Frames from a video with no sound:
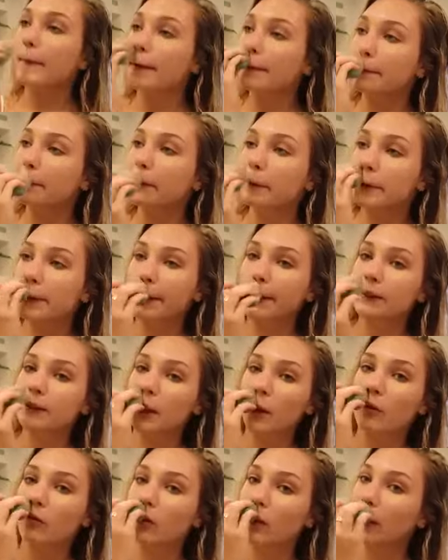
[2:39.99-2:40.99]
My mirror
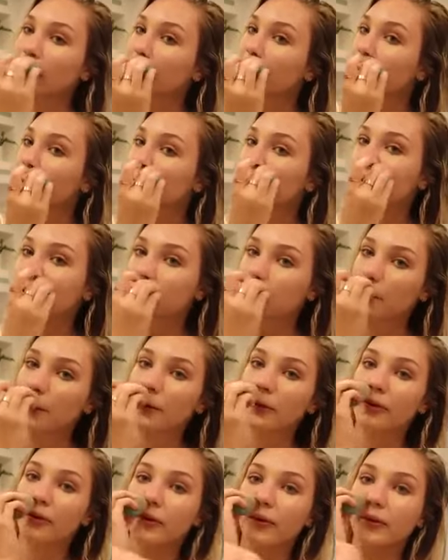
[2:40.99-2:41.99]
is over here, but I'm
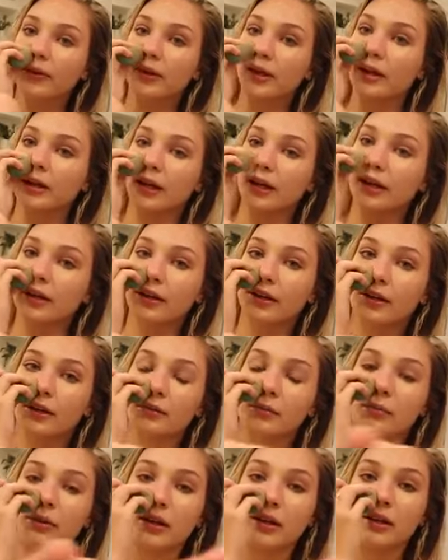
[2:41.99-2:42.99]
also looking
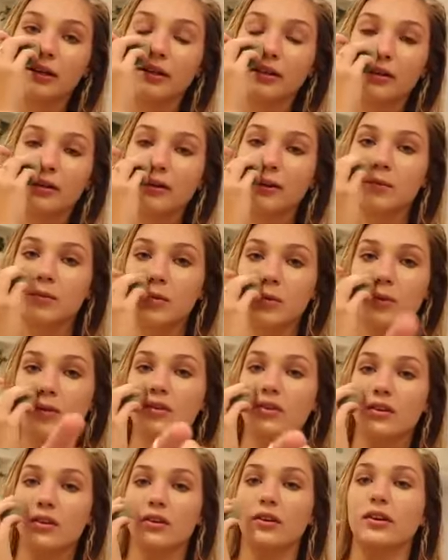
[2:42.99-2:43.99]
here, but I'm
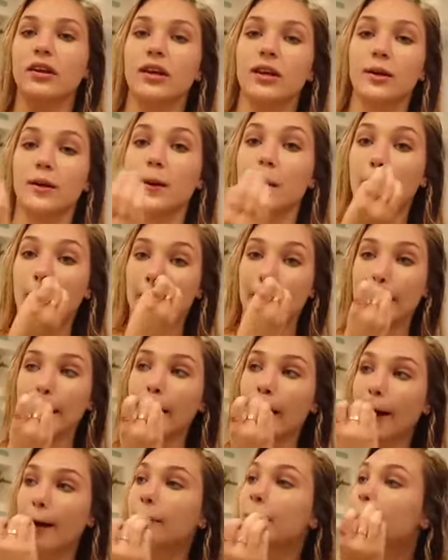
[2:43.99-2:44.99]
supposed to look here.
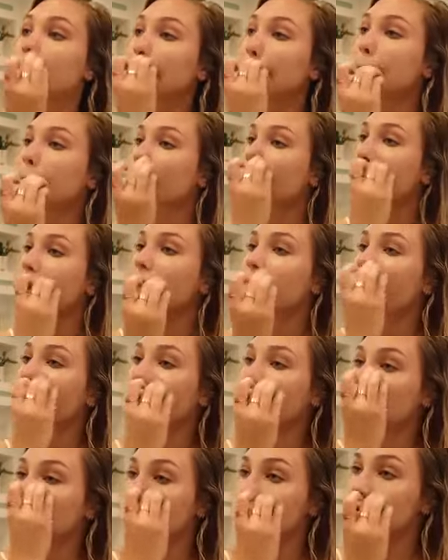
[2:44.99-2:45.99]
And I'm just really
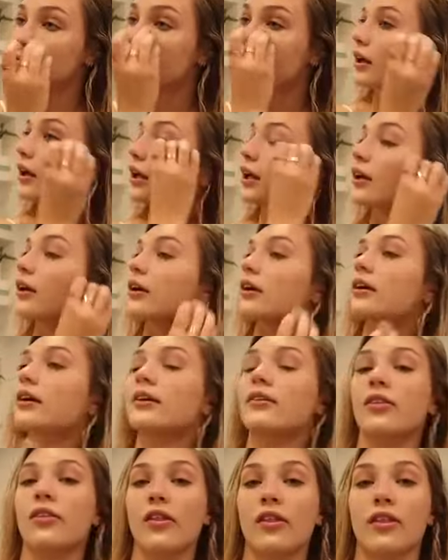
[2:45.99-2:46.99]
bad at YouTube. Here
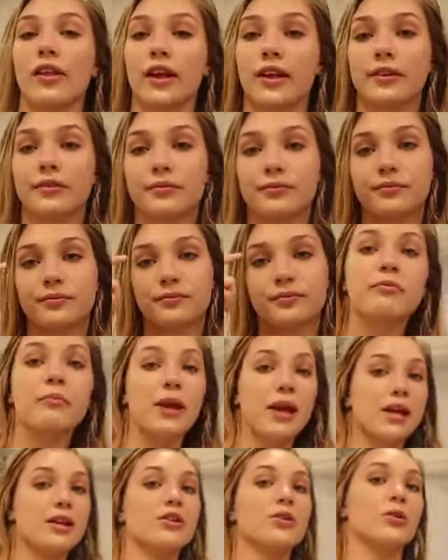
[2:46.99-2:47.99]
is the thing. I
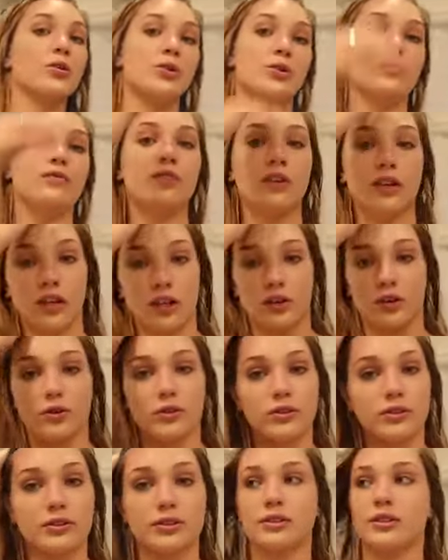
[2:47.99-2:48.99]
made YouTube
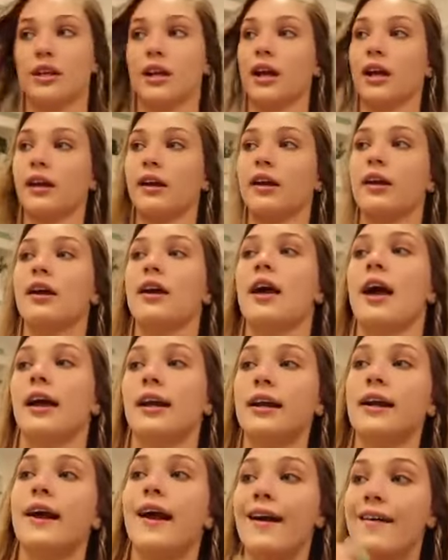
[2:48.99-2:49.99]
videos, like
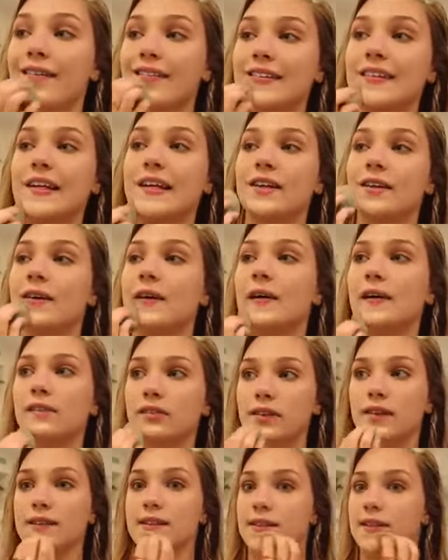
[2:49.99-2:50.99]
I have a channel,
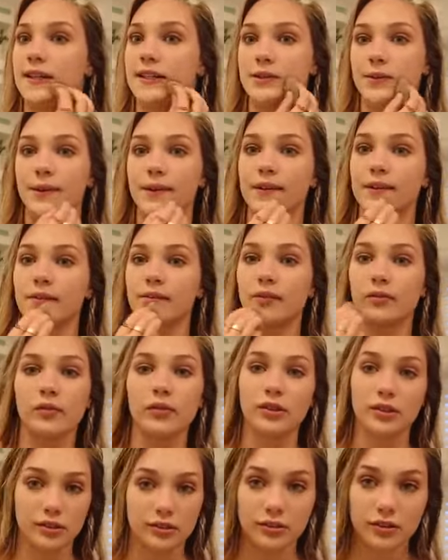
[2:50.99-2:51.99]
obviously, that's what,
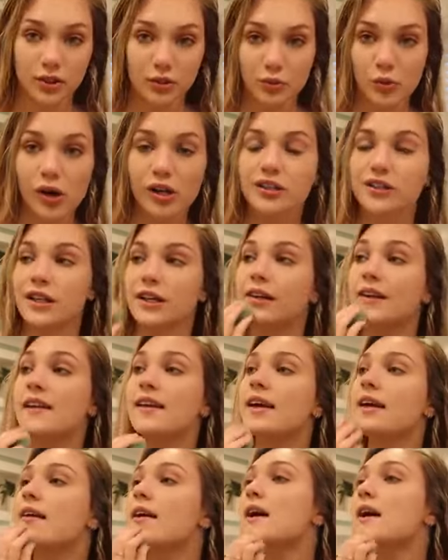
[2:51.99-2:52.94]
what you're watching,